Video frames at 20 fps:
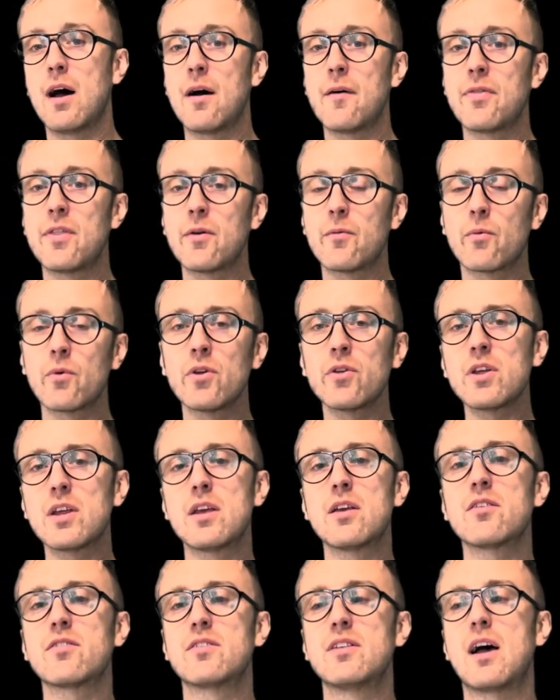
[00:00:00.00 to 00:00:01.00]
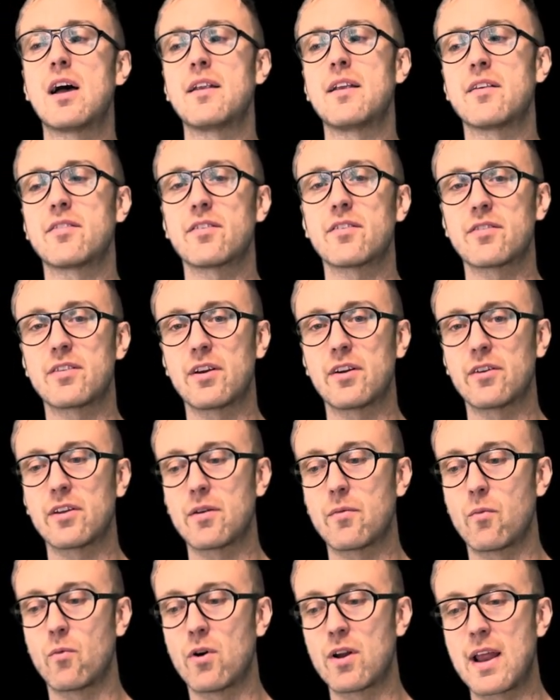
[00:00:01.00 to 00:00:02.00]
there really is not necessarily
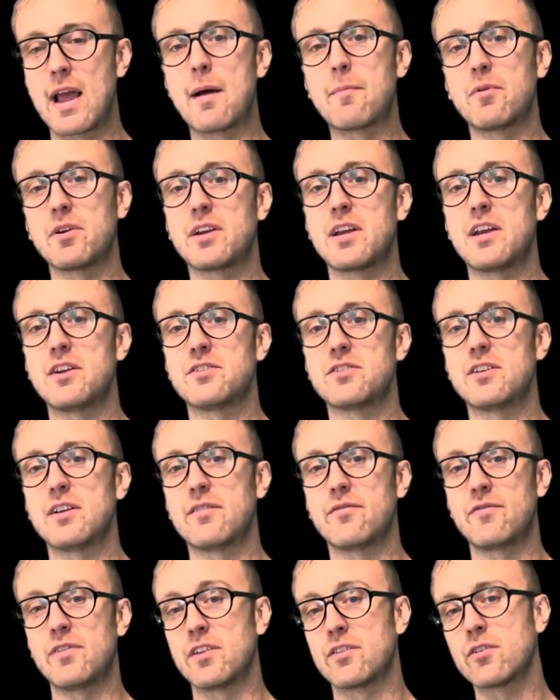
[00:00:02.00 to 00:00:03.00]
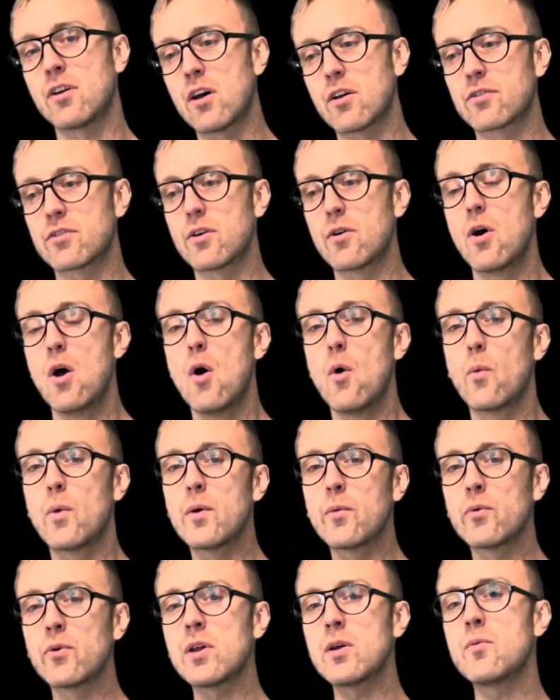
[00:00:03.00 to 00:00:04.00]
one application that fits all. So we
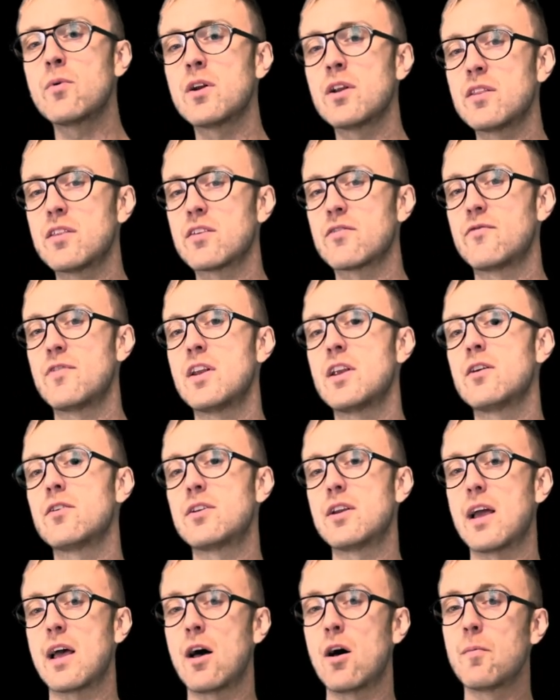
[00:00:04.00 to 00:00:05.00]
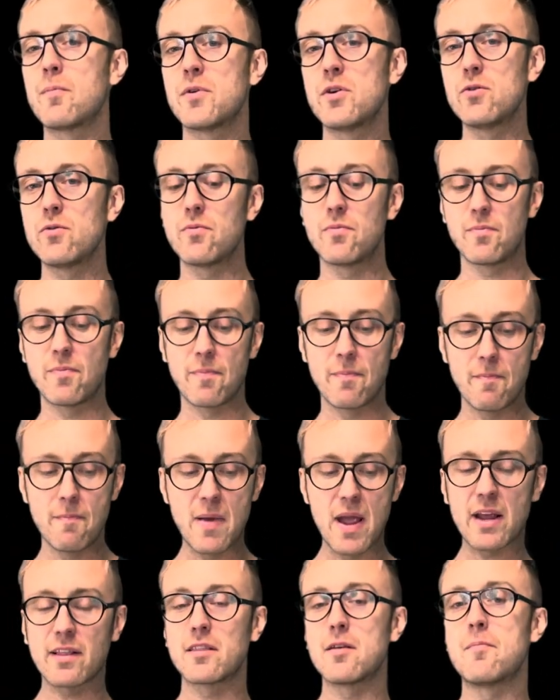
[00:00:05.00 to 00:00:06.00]
really wanted this video to help you
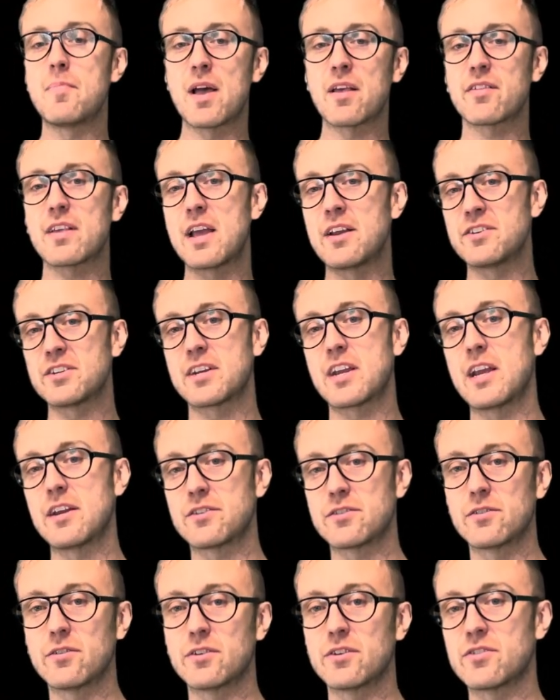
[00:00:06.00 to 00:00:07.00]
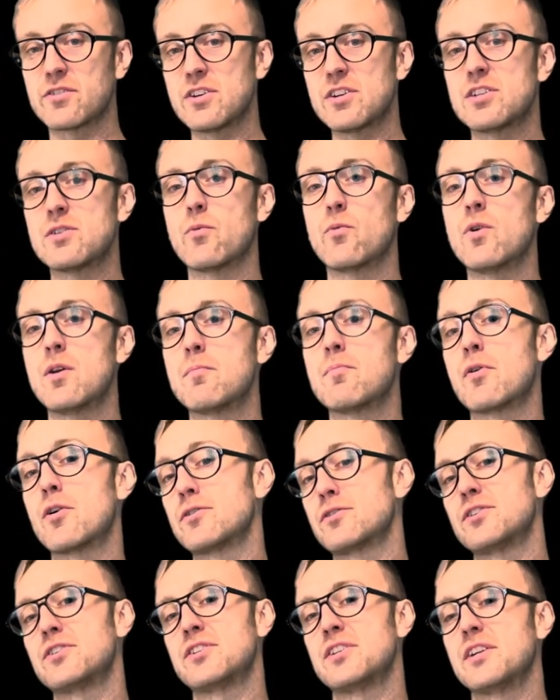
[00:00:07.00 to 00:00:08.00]
make the best educational decision when
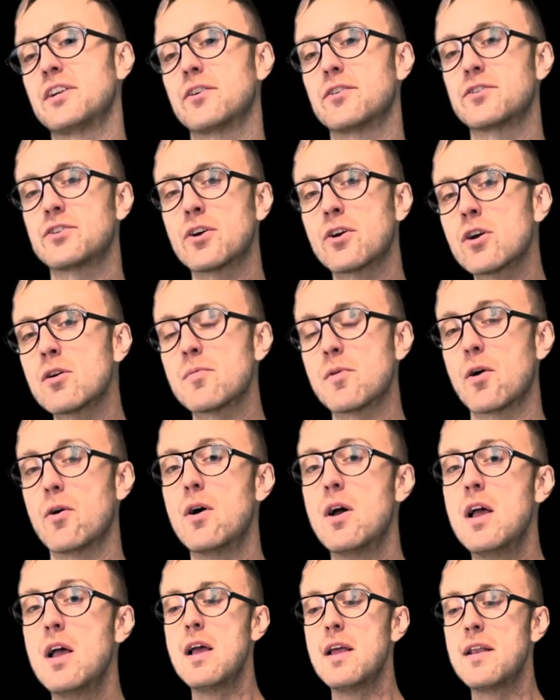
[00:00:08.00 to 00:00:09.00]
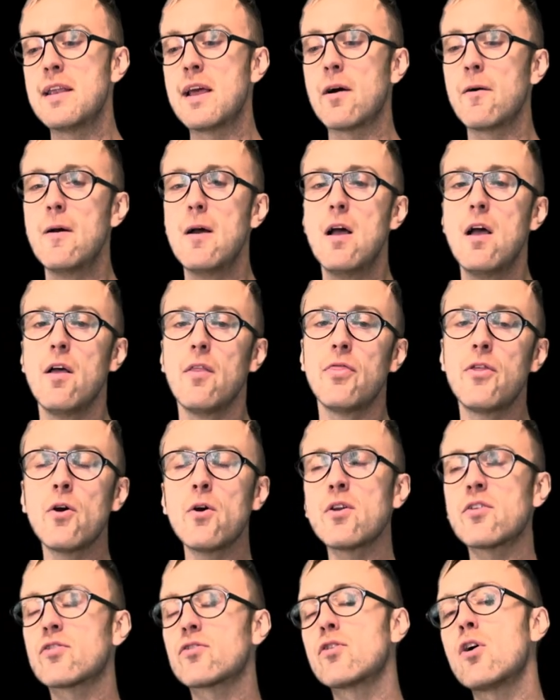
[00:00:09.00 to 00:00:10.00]
purchasing your turbo. Now, there
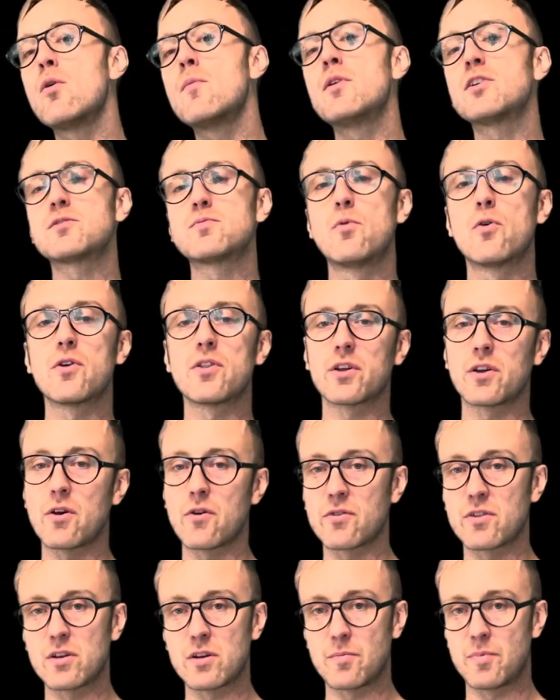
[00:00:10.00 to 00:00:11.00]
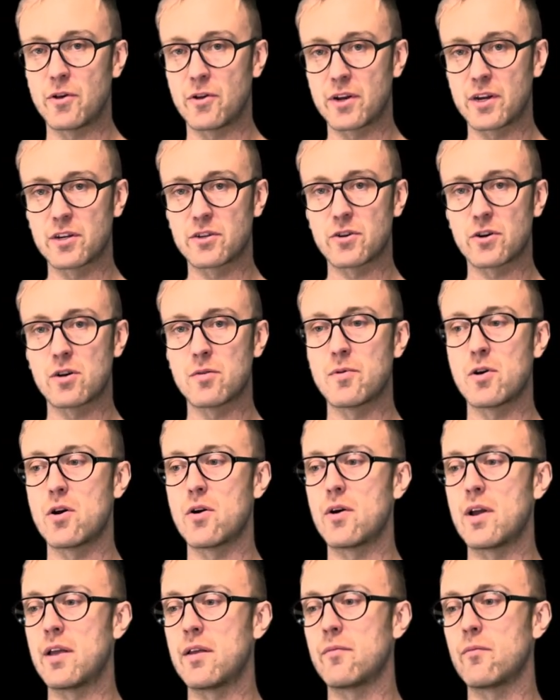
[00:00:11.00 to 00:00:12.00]
is so much more that goes into building a
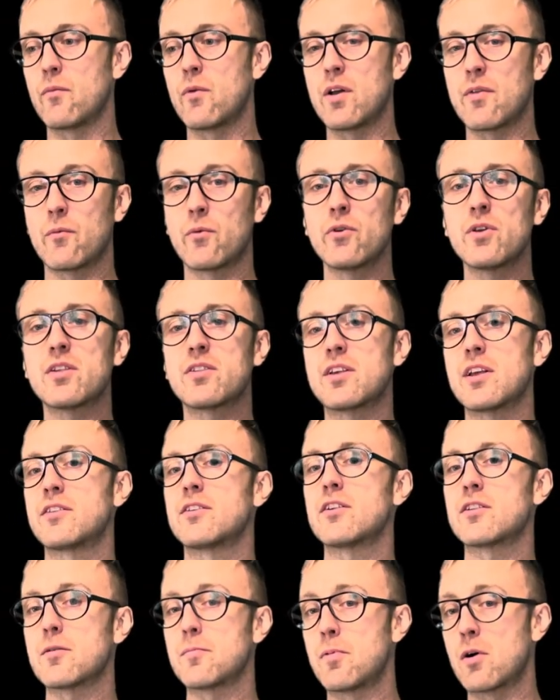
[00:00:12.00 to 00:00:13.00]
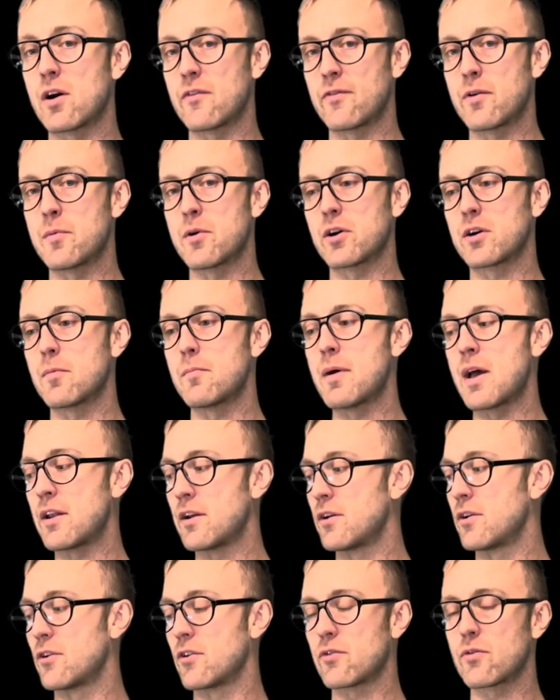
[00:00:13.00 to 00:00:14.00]
turbo, and what really sets us apart from our
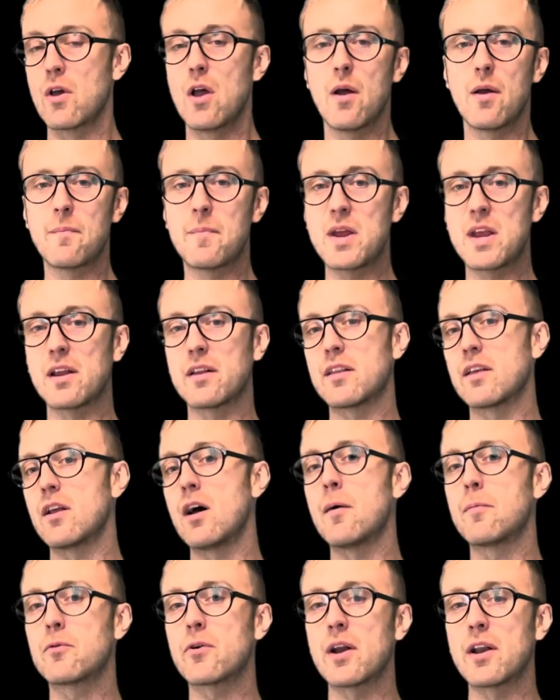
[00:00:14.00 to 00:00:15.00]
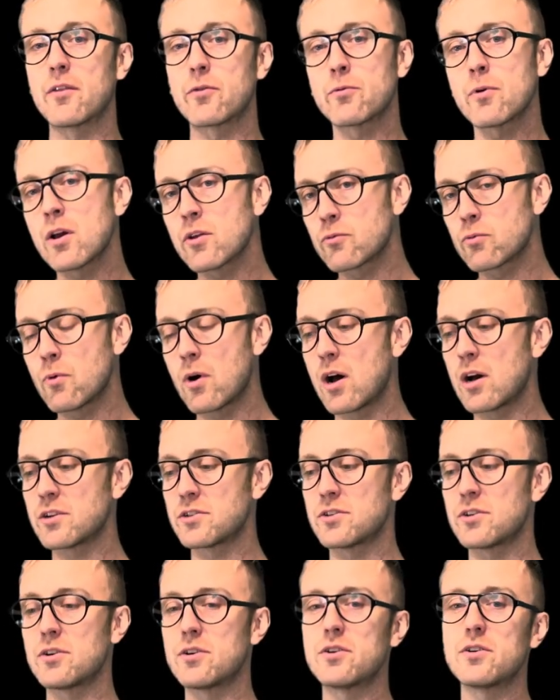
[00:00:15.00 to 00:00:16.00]
competitors being the upgraded thrust
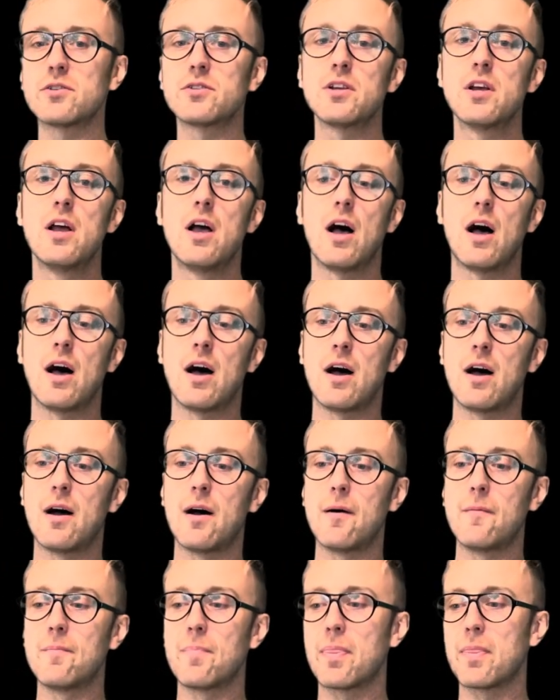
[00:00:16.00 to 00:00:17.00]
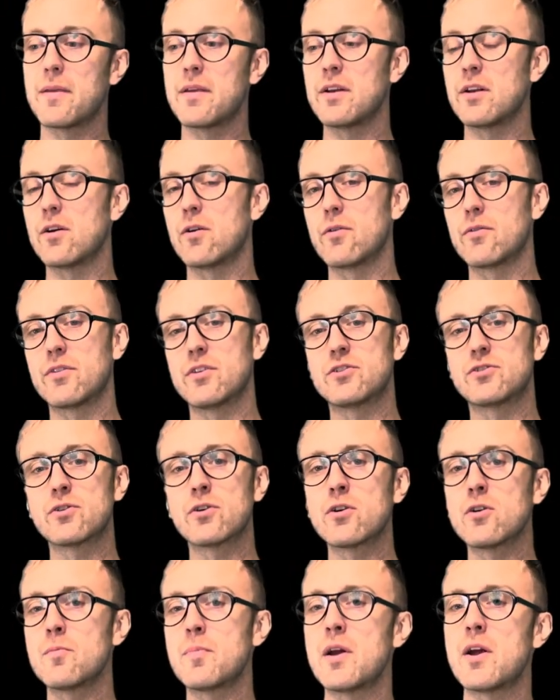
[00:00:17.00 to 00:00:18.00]
washers, the
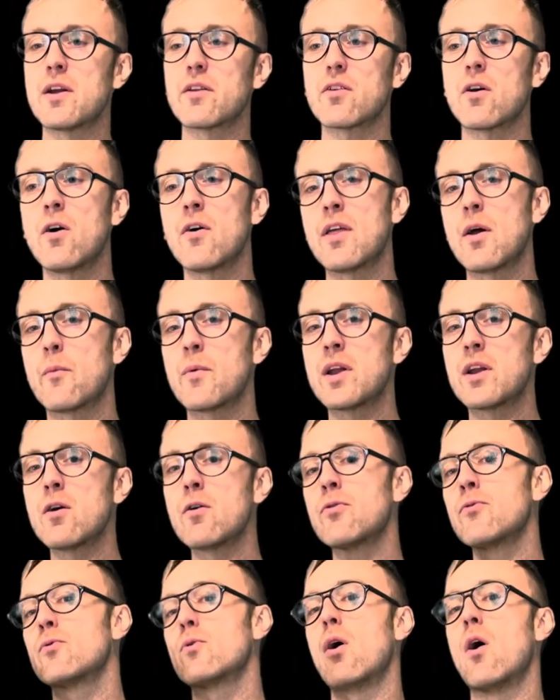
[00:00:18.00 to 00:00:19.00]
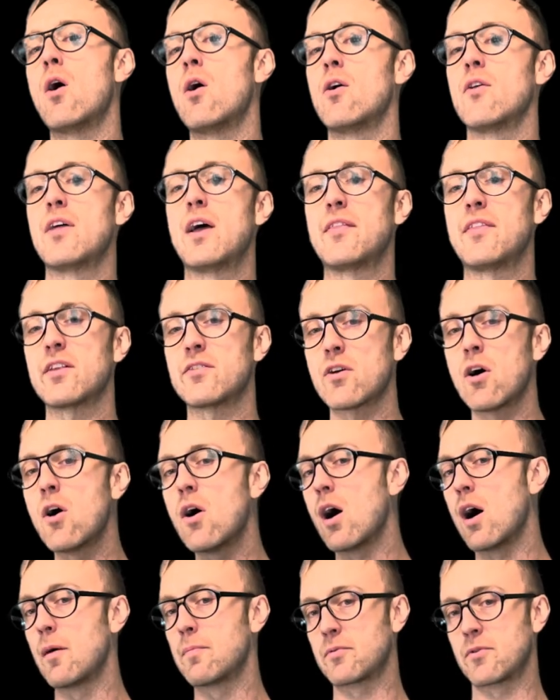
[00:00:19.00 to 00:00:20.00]
journal bearings, all that. We go through all of that. That's
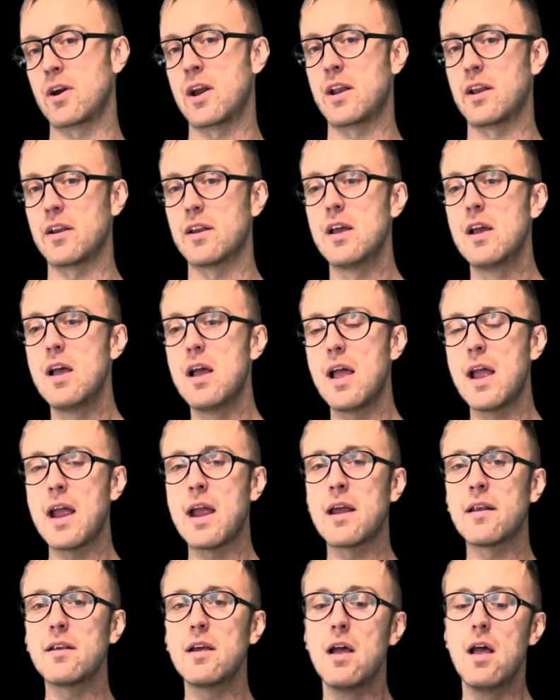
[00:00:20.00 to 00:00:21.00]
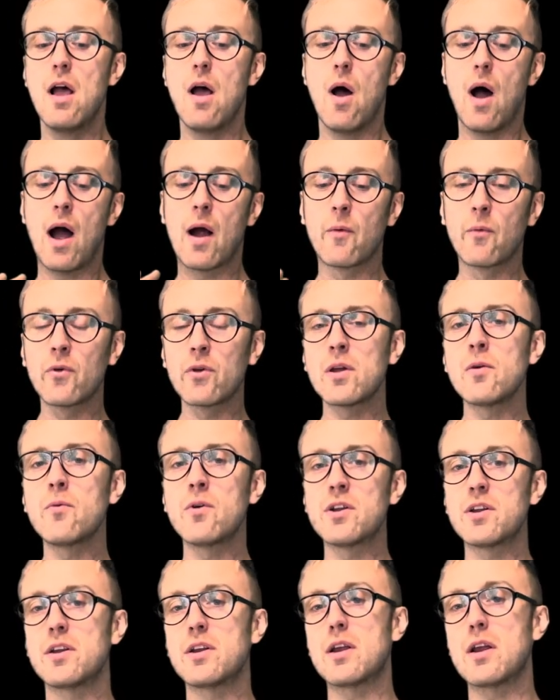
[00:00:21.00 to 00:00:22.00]
all upgraded. And I really want